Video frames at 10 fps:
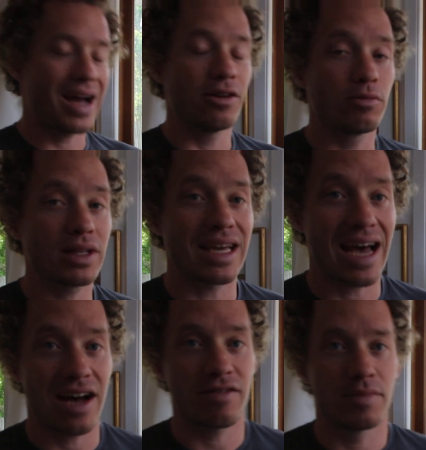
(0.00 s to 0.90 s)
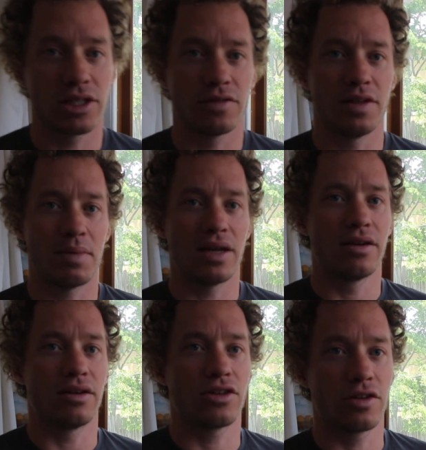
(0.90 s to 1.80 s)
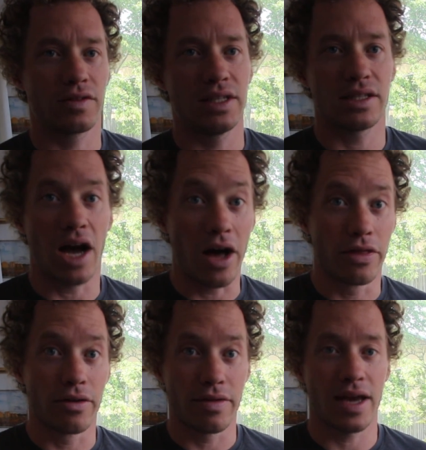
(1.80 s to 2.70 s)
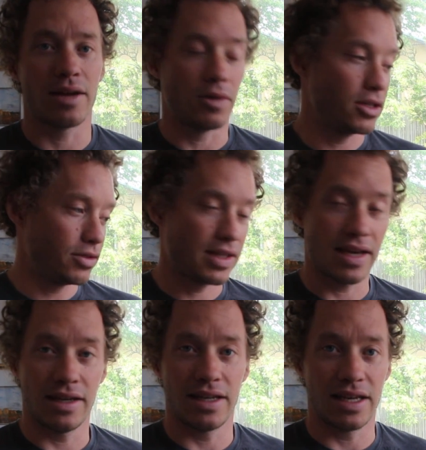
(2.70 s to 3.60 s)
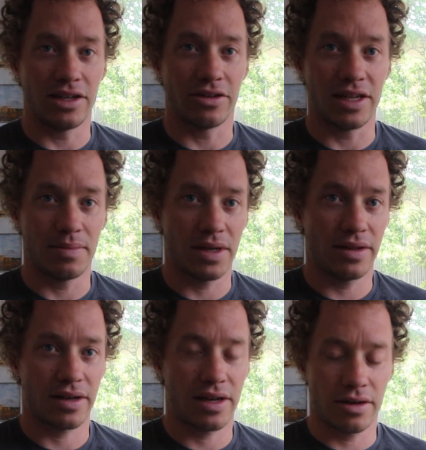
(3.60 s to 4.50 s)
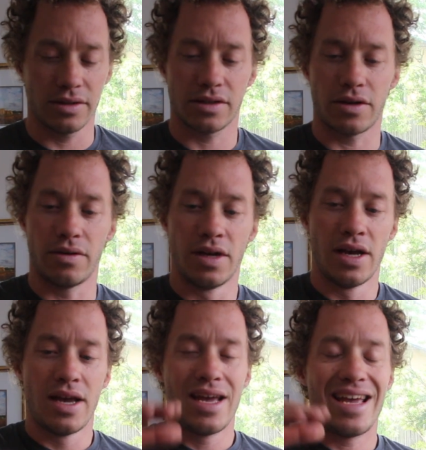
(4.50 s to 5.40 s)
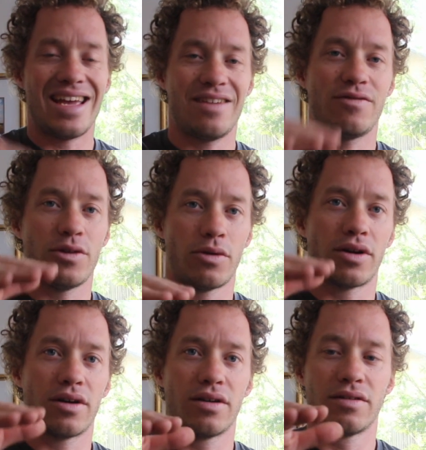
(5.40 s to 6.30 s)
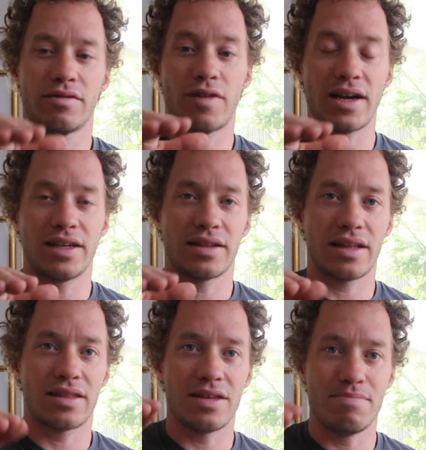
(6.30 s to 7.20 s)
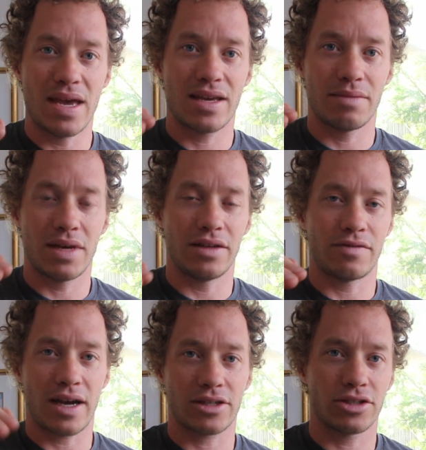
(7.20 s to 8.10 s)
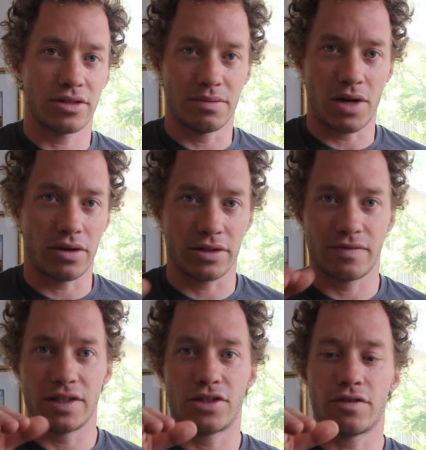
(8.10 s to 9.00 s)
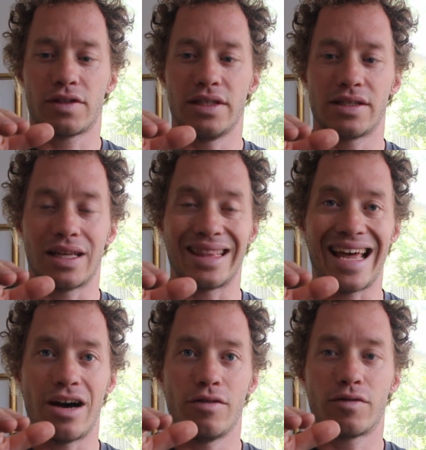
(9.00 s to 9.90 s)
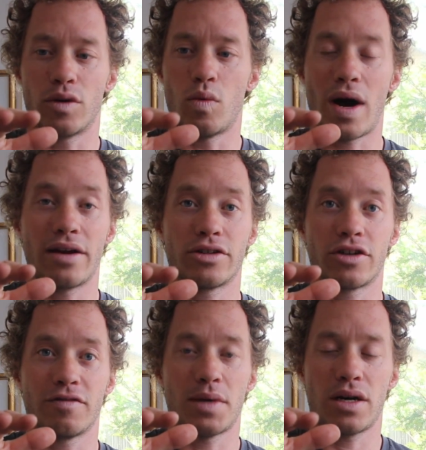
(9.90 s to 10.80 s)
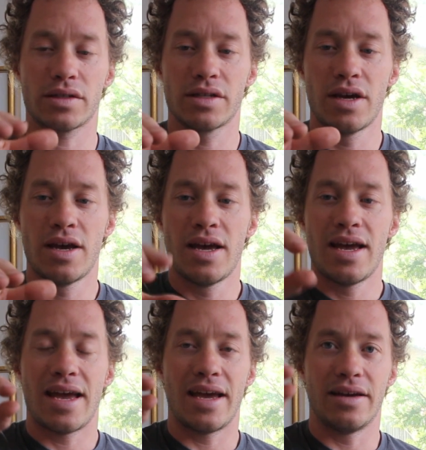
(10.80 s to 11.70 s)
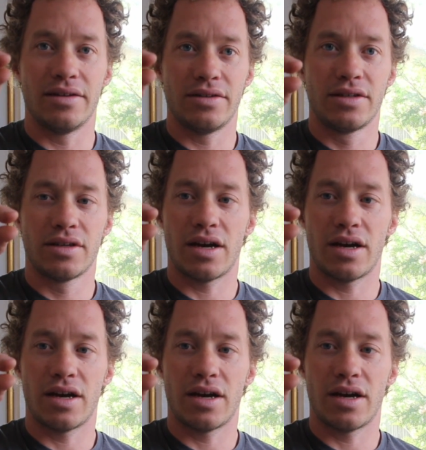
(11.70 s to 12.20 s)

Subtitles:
I don't really have much of an opinion on turf cleats other than what you stated in your email there, Kieran. So if you're finding that the make and manufacturer, the models of these turf cleats allow for a wider turf box and